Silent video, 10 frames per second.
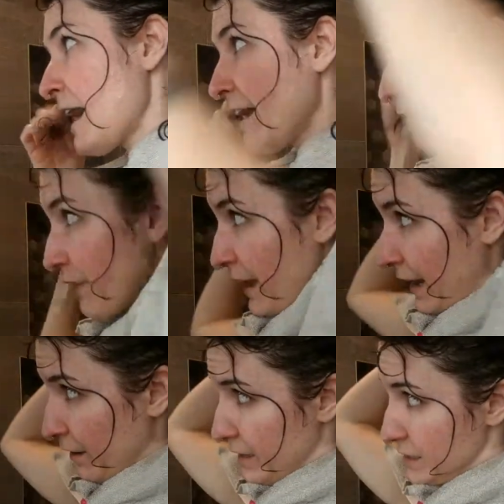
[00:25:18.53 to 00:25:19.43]
If the
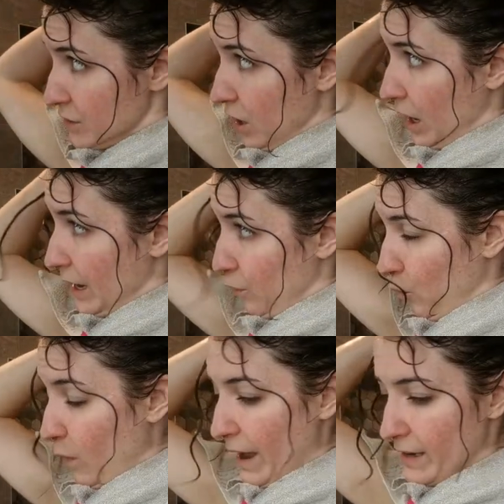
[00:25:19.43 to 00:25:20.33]
hair is
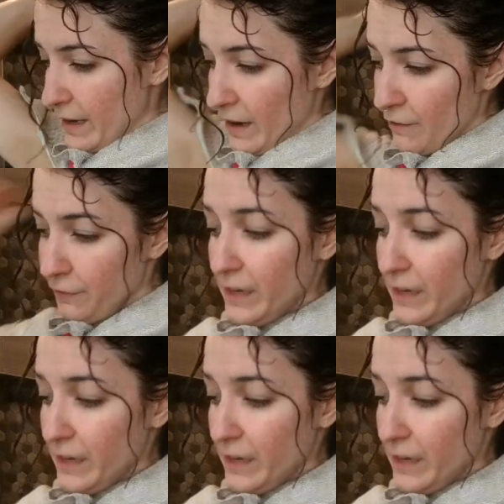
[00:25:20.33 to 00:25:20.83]
not wet enough,